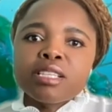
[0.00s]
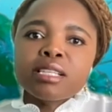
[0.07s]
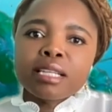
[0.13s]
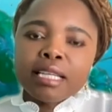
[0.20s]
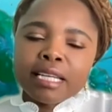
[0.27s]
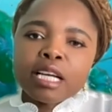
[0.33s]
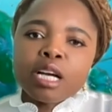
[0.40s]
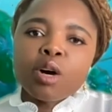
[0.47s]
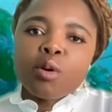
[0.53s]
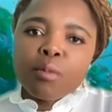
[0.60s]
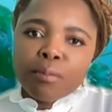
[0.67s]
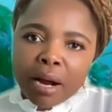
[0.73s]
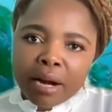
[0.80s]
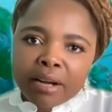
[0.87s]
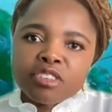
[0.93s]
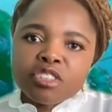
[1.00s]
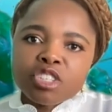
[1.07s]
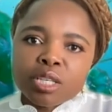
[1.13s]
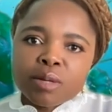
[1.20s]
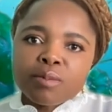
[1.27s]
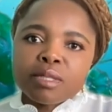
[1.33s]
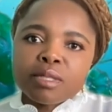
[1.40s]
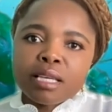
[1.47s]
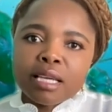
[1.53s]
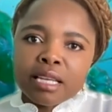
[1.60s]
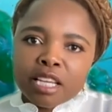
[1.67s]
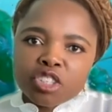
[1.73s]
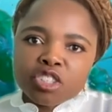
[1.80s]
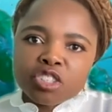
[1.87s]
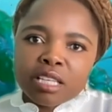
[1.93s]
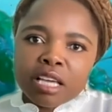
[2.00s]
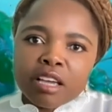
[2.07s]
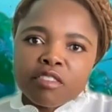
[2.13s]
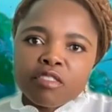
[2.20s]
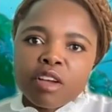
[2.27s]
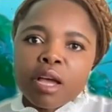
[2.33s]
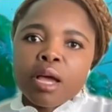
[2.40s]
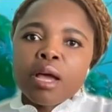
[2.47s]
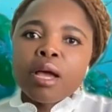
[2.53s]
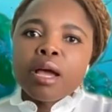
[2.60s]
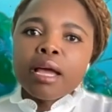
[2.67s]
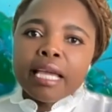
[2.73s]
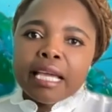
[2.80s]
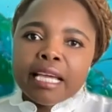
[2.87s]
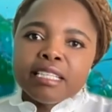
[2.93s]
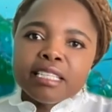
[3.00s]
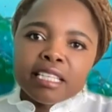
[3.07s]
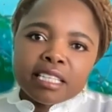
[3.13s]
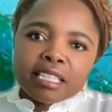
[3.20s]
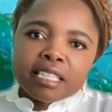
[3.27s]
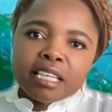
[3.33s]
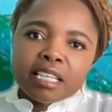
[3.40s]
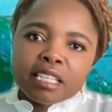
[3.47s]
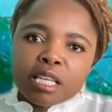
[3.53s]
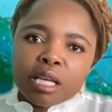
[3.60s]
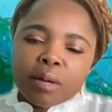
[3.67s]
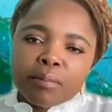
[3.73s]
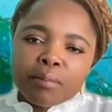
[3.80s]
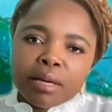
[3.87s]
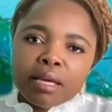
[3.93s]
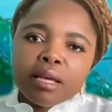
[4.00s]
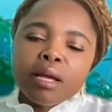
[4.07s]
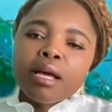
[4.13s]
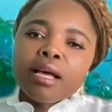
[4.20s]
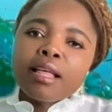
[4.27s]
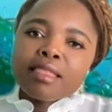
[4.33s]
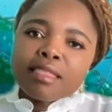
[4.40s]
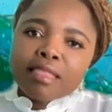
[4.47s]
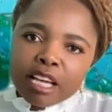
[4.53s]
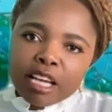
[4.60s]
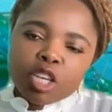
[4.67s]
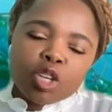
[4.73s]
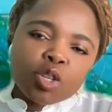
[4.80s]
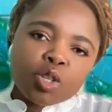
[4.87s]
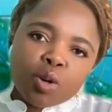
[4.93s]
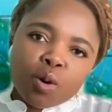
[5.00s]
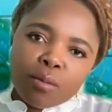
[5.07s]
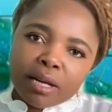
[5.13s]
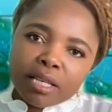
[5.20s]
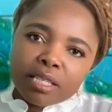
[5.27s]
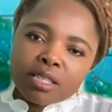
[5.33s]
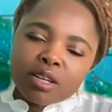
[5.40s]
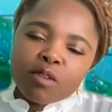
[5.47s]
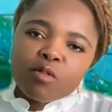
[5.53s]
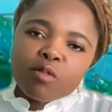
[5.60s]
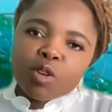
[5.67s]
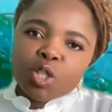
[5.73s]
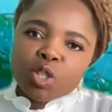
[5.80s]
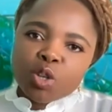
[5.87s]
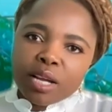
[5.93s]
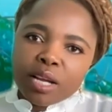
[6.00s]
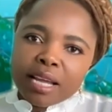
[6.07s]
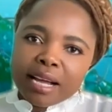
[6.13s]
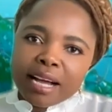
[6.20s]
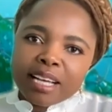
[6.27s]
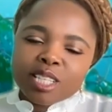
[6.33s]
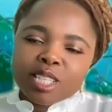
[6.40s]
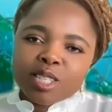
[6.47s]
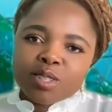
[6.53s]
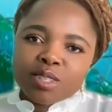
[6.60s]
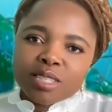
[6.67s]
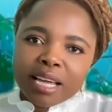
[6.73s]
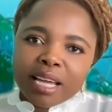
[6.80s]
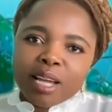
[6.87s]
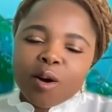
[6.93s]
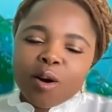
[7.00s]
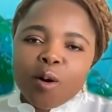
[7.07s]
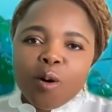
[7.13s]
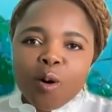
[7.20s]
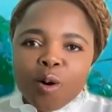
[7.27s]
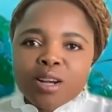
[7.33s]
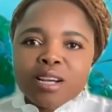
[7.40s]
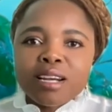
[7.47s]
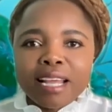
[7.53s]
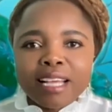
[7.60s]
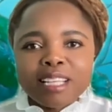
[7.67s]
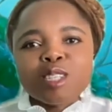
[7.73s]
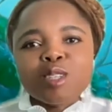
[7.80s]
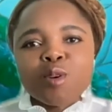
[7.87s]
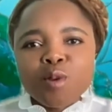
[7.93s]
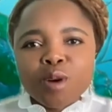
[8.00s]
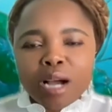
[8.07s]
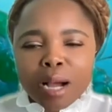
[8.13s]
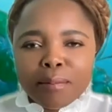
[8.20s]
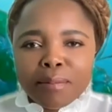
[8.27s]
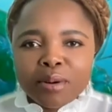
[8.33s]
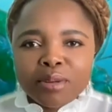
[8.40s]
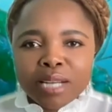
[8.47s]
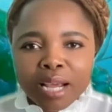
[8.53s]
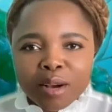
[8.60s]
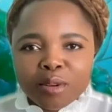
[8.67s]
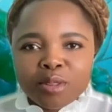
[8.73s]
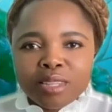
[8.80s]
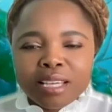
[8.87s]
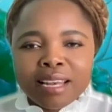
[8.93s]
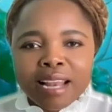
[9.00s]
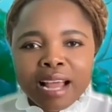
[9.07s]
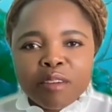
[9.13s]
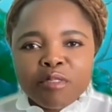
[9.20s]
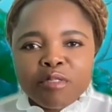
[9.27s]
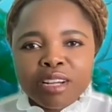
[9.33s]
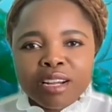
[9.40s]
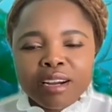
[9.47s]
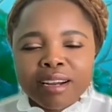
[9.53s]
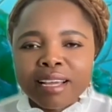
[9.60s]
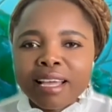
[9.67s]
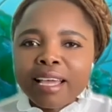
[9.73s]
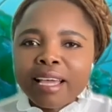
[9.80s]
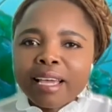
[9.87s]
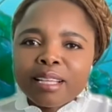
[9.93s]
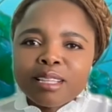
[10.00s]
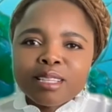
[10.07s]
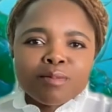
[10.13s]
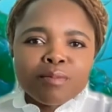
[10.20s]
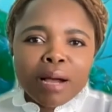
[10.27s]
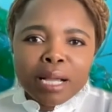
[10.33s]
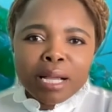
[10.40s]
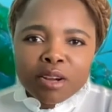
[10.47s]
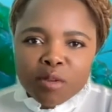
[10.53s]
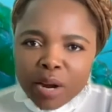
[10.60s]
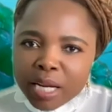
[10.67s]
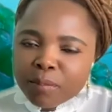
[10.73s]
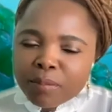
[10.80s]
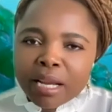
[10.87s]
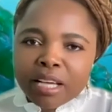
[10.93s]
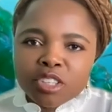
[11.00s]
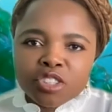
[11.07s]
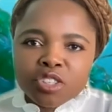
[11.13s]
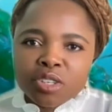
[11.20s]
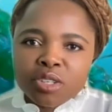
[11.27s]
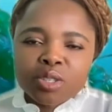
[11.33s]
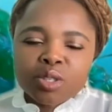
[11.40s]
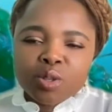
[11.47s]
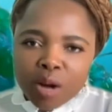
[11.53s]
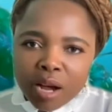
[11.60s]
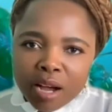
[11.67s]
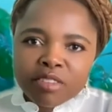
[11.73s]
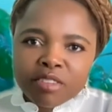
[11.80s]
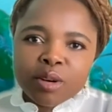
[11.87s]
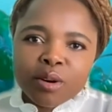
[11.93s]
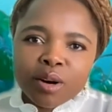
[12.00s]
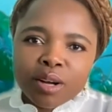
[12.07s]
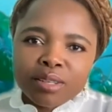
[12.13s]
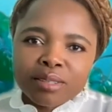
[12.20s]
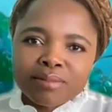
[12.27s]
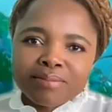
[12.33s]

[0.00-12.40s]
Clinical Partnerships Initiative, EDCTP, thank you so much for joining us today on Let's Talk About Health in Africa. It's my great pleasure to have you on.